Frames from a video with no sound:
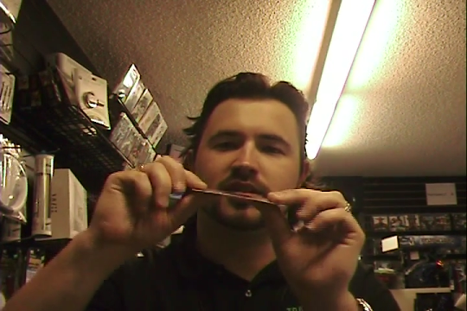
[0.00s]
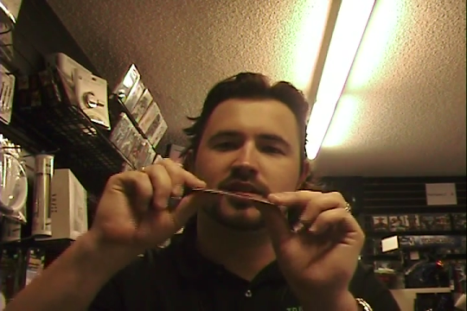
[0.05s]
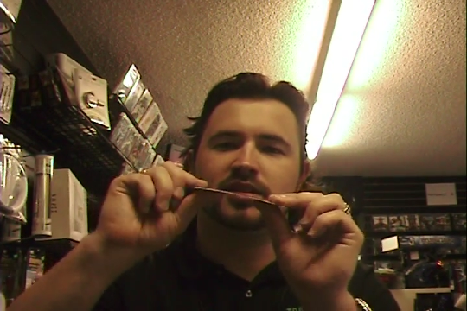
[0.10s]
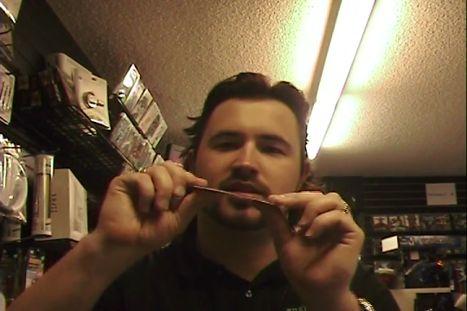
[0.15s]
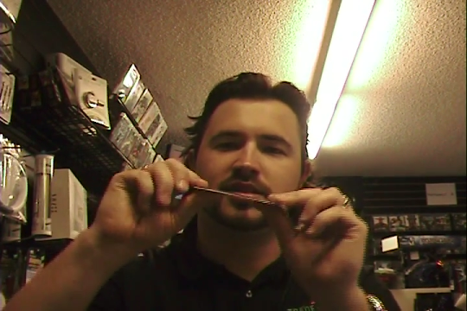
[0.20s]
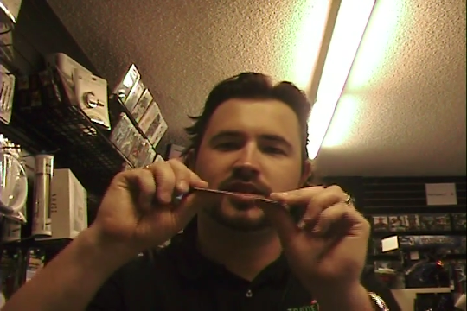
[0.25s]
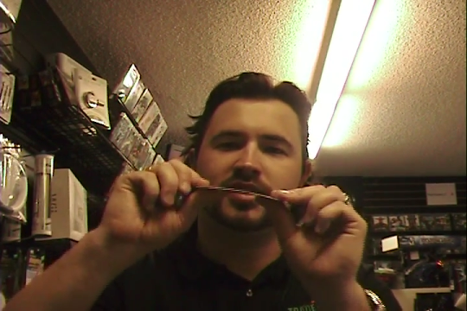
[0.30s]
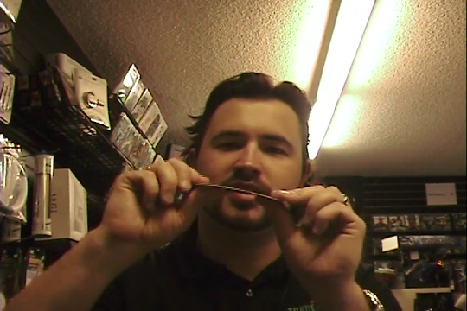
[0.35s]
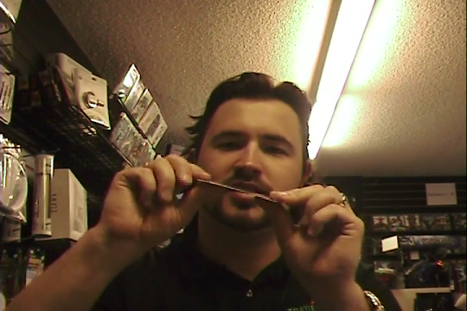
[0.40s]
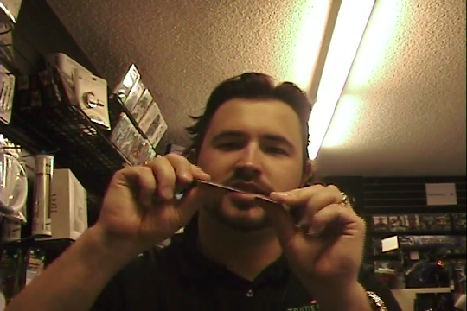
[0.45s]

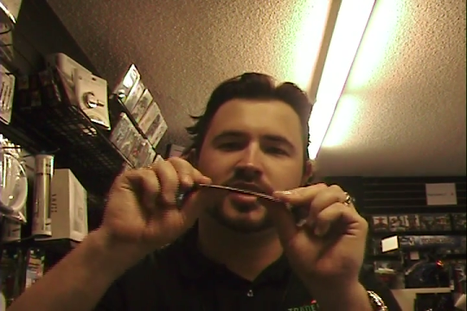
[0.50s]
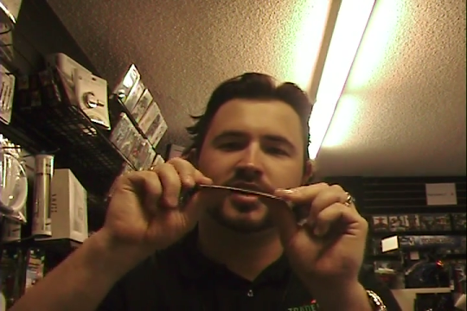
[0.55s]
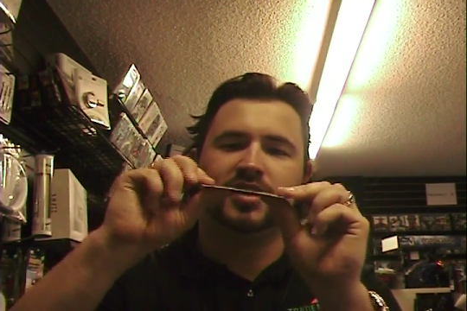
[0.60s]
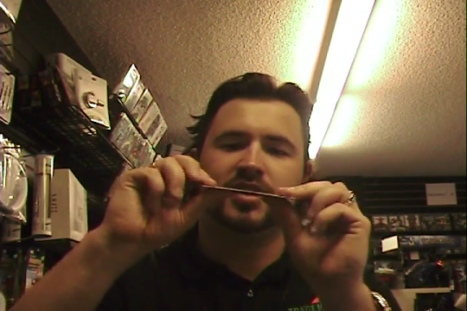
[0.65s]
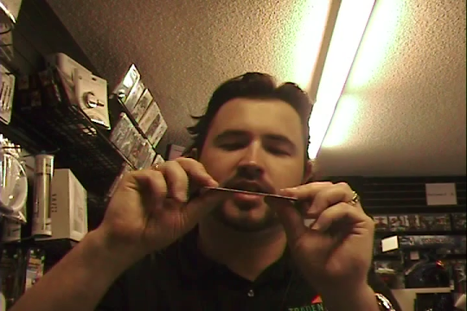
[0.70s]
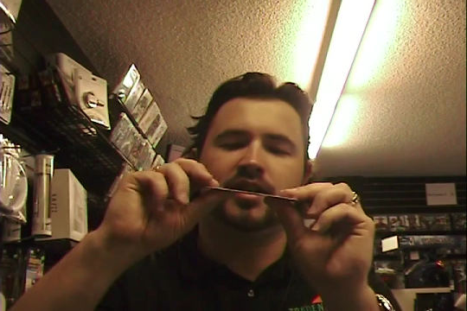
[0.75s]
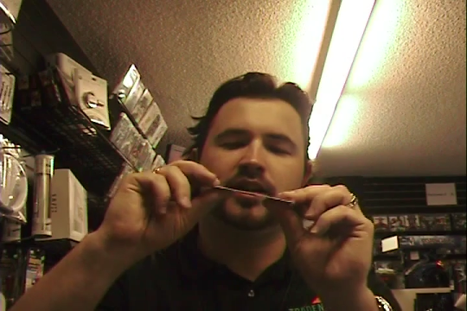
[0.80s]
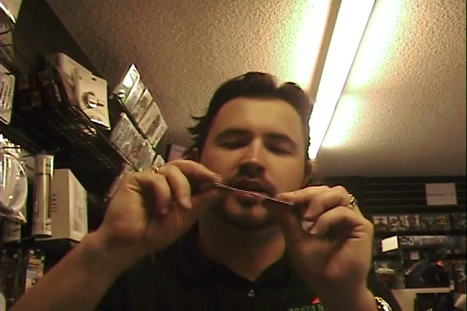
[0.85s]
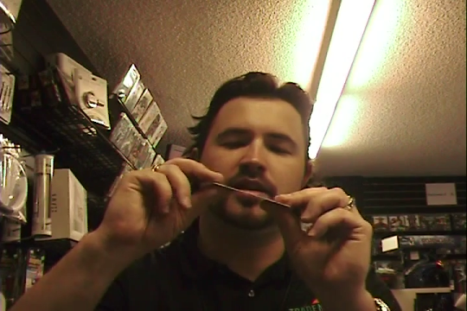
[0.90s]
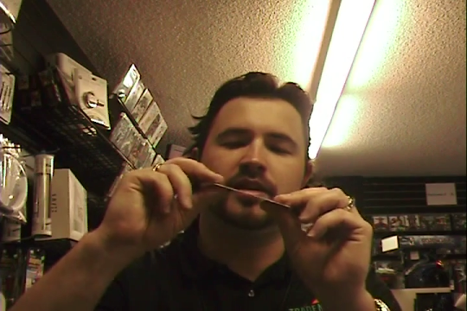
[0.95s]
see, it's like
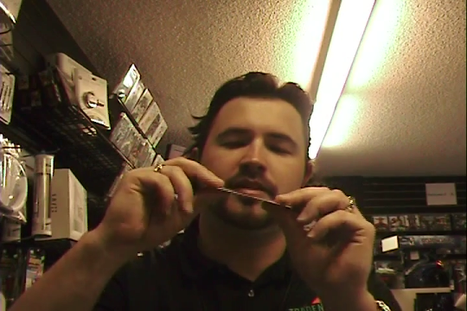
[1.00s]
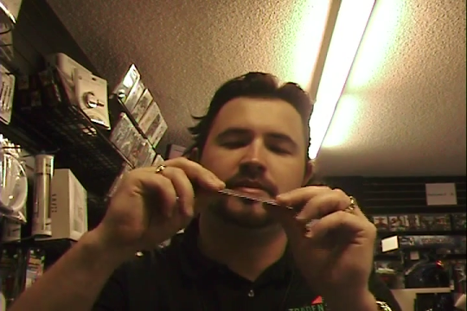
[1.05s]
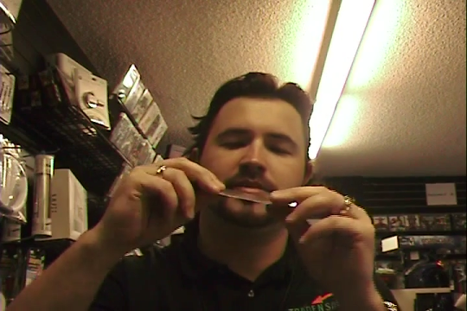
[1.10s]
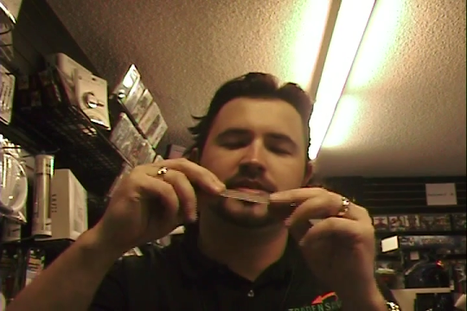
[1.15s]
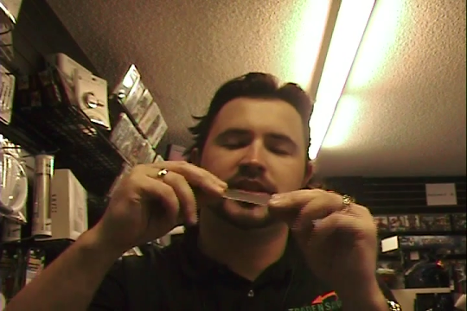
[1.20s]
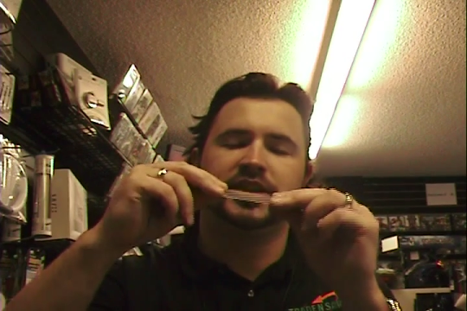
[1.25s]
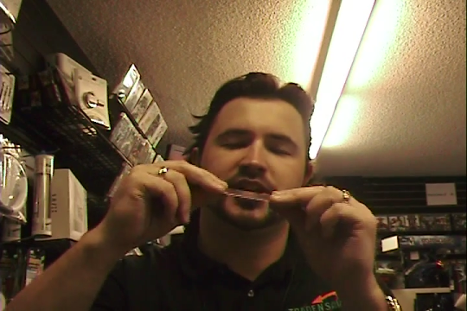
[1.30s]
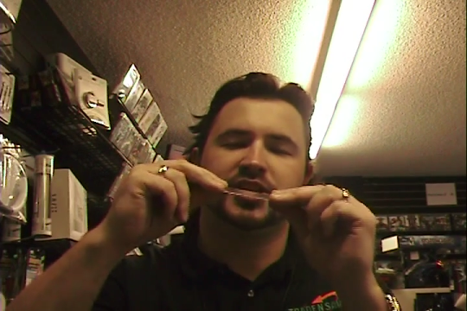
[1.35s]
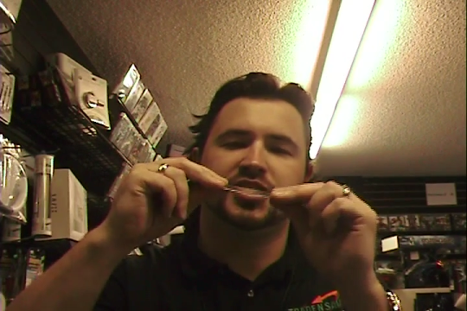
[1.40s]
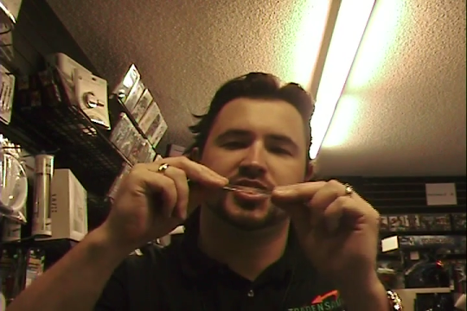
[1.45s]

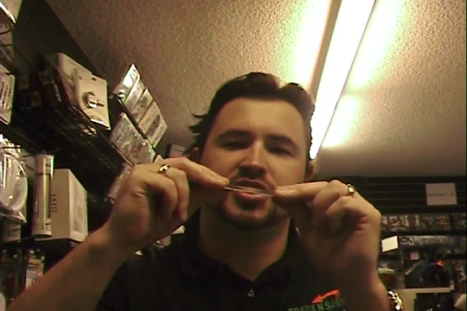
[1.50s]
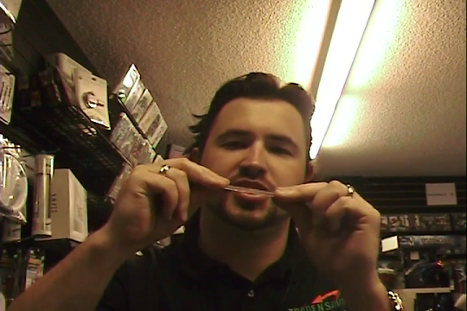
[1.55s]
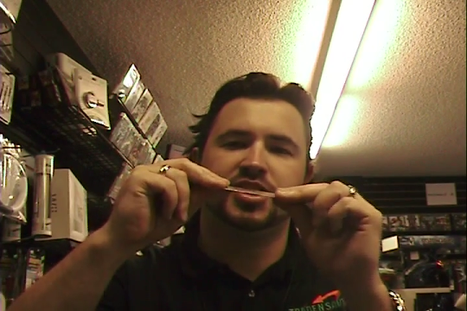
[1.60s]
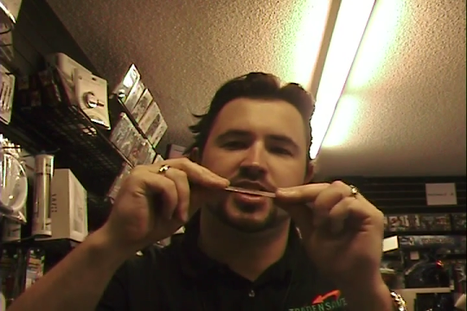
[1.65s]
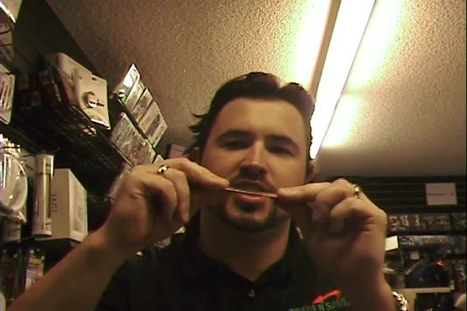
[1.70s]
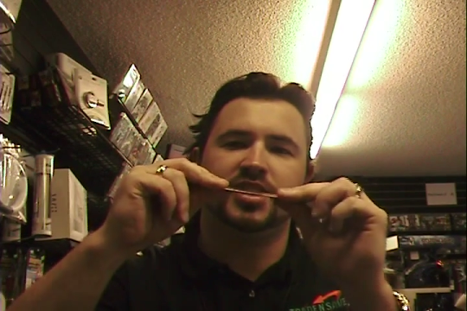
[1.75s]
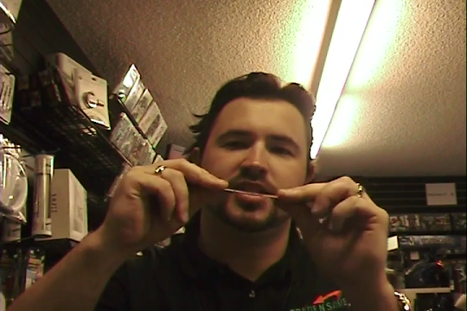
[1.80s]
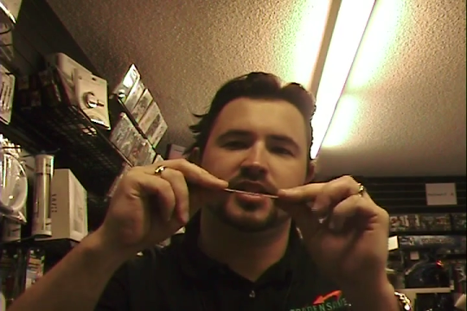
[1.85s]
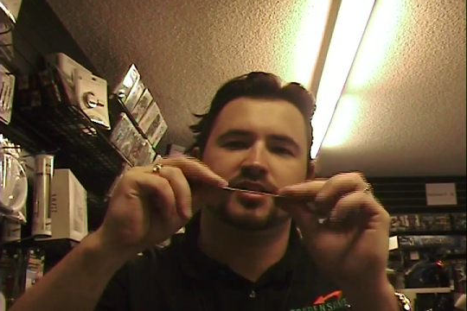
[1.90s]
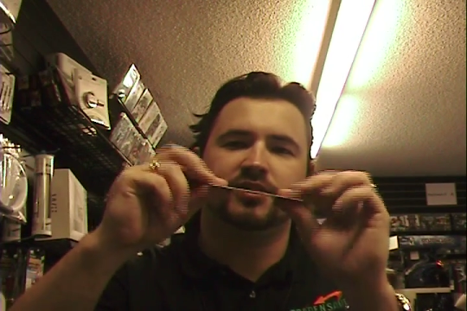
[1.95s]
a
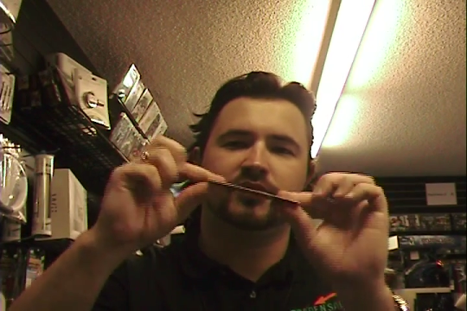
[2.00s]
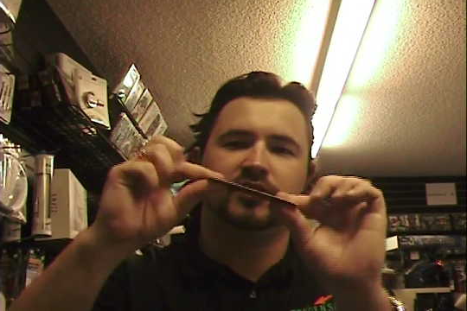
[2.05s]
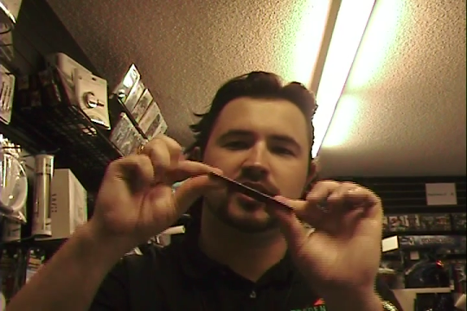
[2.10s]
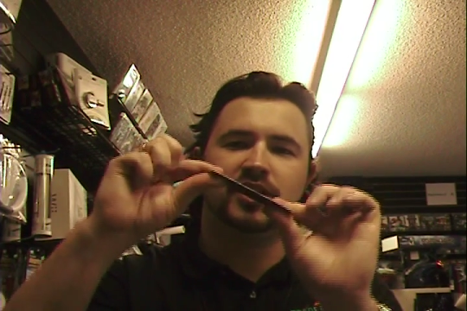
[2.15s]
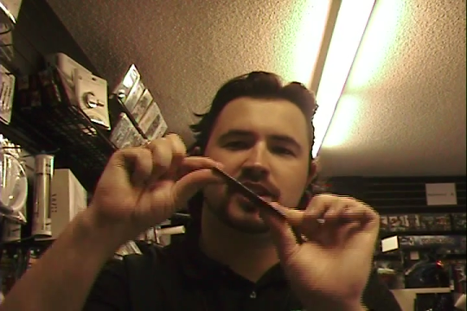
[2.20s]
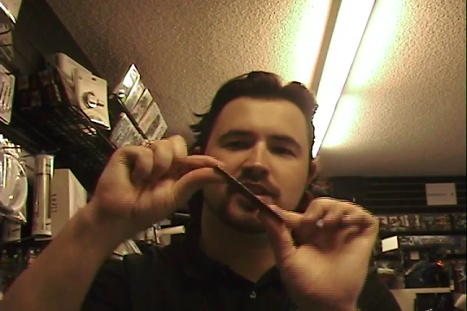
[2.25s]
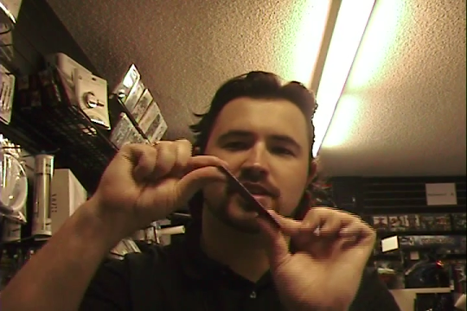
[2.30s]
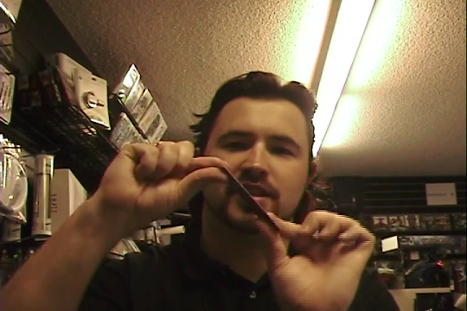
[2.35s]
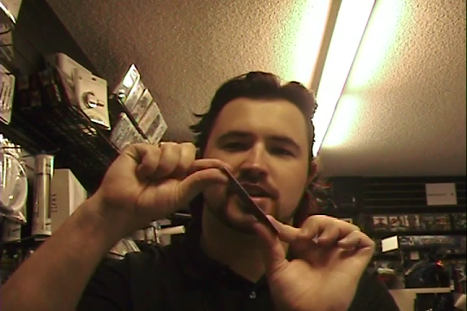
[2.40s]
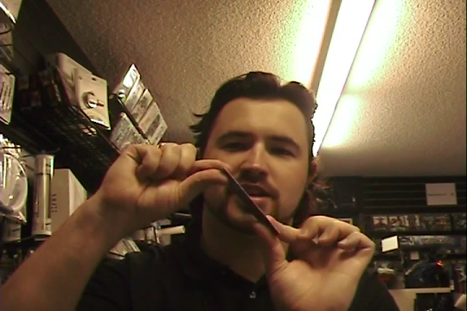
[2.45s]
sheet, a
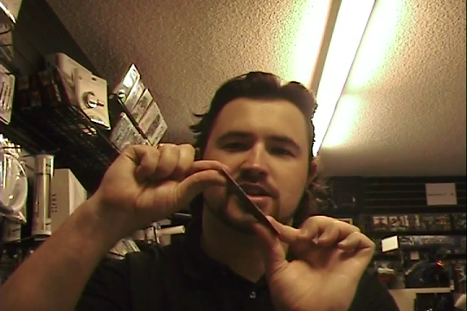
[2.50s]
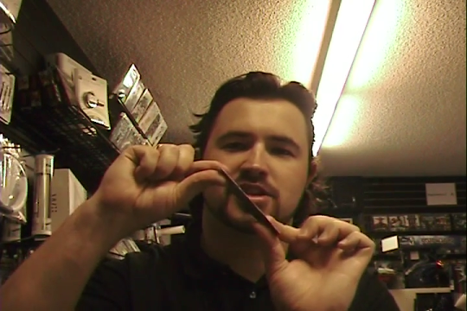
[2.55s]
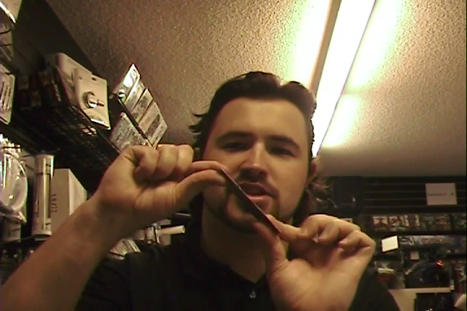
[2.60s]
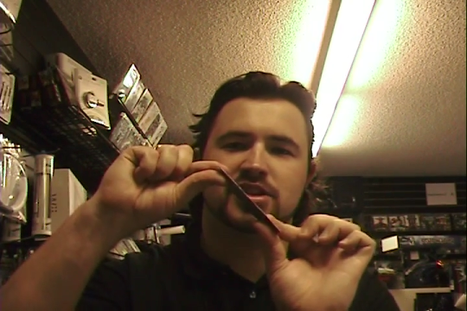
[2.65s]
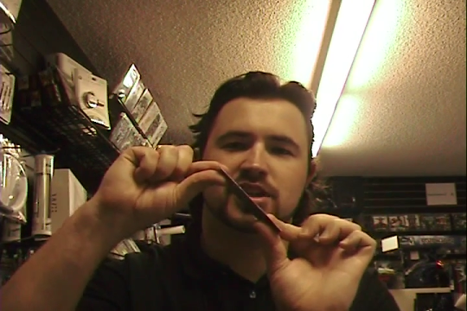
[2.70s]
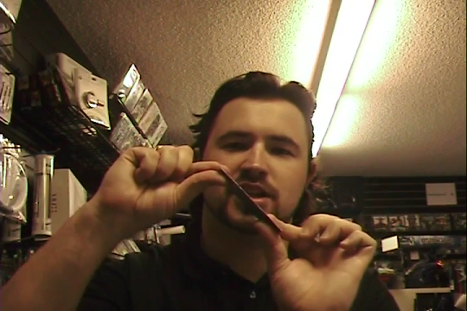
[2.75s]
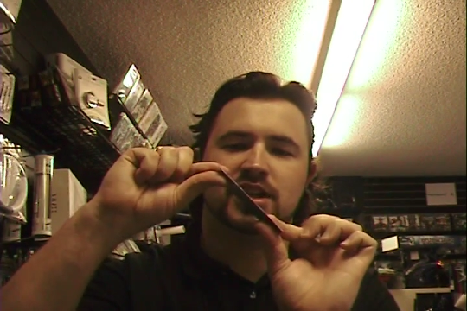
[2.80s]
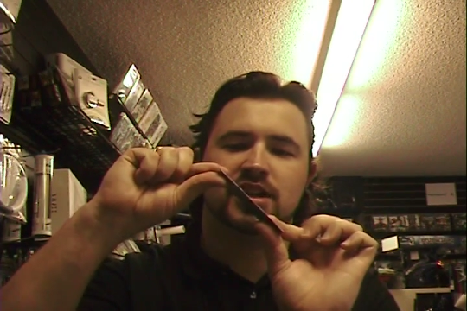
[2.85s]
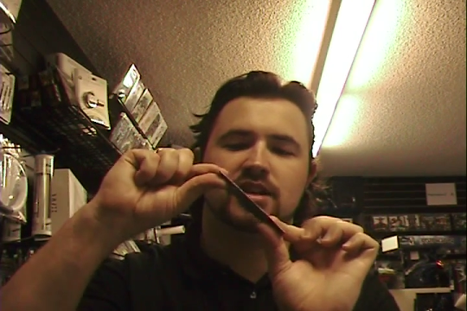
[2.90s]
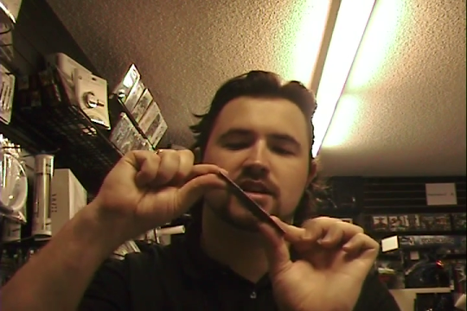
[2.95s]
really thin
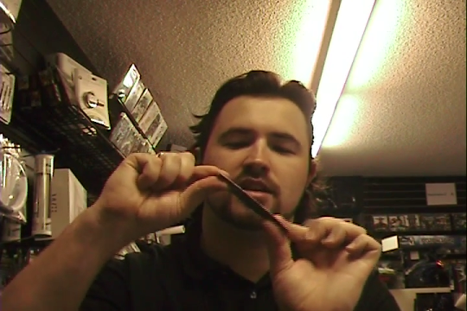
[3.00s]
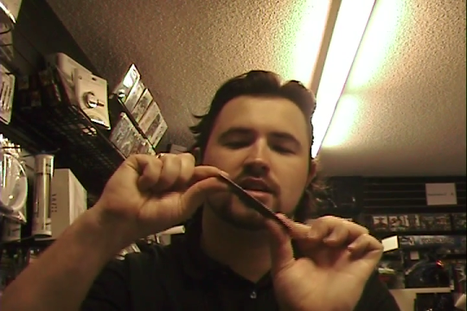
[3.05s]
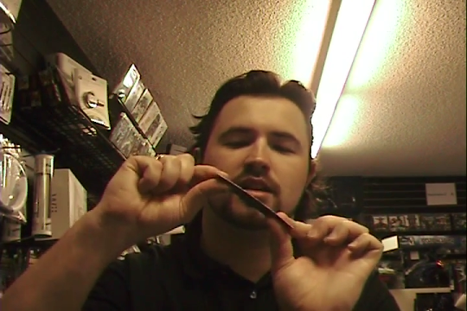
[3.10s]
sheet,